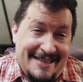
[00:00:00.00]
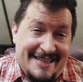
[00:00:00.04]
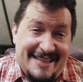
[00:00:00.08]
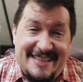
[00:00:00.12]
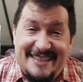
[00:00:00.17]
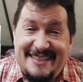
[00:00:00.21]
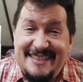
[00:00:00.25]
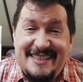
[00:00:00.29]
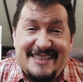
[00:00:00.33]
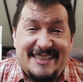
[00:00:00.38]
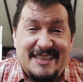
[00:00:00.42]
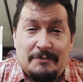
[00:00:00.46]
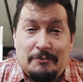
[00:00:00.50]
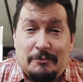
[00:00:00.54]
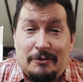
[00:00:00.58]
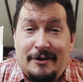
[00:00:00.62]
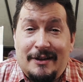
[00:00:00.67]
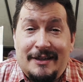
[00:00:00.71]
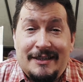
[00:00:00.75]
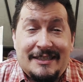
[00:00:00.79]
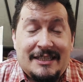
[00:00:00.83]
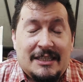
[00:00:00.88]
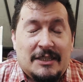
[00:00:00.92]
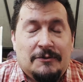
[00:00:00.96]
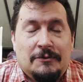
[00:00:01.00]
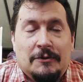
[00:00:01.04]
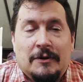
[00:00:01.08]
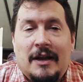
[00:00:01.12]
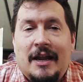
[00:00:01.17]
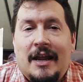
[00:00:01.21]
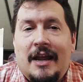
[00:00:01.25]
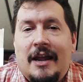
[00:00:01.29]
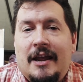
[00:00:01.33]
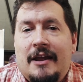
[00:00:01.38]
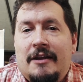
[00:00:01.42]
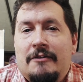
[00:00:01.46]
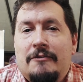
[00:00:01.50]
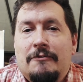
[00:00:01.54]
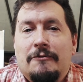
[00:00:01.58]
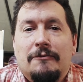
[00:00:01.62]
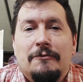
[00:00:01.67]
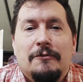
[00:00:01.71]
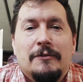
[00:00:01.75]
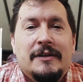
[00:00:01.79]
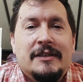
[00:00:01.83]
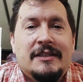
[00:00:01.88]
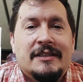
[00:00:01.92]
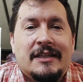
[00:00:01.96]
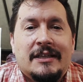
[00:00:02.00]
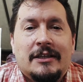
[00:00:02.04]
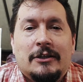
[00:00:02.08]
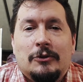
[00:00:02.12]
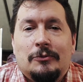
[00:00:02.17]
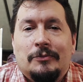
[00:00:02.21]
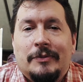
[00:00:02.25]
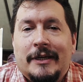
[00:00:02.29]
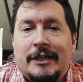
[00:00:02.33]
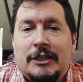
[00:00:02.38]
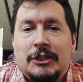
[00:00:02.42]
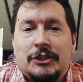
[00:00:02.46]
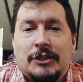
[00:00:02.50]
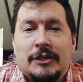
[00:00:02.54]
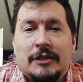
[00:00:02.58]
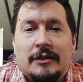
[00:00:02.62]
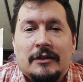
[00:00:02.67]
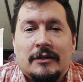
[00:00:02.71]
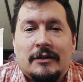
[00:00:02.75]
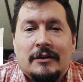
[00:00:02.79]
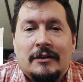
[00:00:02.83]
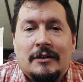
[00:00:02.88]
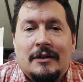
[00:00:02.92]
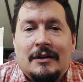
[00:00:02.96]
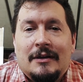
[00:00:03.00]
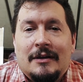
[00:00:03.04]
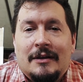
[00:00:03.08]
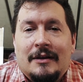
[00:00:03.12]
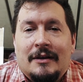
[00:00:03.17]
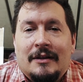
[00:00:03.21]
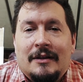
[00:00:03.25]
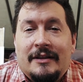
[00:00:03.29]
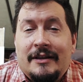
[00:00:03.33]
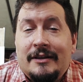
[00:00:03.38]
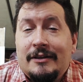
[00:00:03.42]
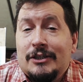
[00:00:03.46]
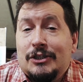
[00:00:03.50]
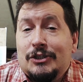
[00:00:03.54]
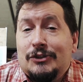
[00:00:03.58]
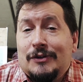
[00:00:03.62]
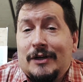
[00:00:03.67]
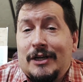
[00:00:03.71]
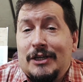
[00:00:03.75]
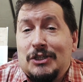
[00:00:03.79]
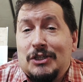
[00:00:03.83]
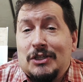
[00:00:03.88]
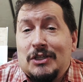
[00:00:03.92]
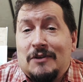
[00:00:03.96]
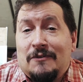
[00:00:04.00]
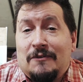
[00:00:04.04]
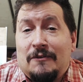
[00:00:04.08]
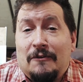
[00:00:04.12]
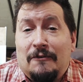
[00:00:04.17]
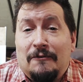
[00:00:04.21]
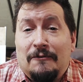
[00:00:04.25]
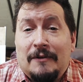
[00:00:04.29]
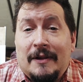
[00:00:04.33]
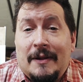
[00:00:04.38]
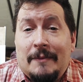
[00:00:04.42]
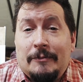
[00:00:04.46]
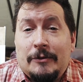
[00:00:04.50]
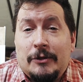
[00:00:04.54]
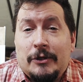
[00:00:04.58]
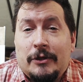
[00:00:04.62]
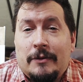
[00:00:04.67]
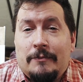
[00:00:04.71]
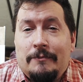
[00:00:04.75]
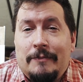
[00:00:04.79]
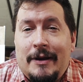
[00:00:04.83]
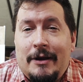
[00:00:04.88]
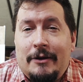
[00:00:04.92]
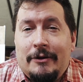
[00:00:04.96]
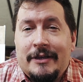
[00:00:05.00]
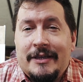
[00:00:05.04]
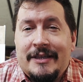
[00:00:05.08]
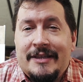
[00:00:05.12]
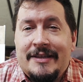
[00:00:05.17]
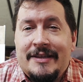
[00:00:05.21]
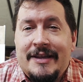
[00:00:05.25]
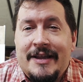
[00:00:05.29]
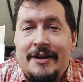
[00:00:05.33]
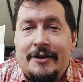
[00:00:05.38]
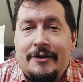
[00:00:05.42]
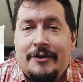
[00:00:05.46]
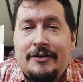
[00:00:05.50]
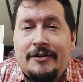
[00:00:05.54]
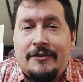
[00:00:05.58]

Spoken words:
this is the process for every single picture. The illustrations for Flip took about a year to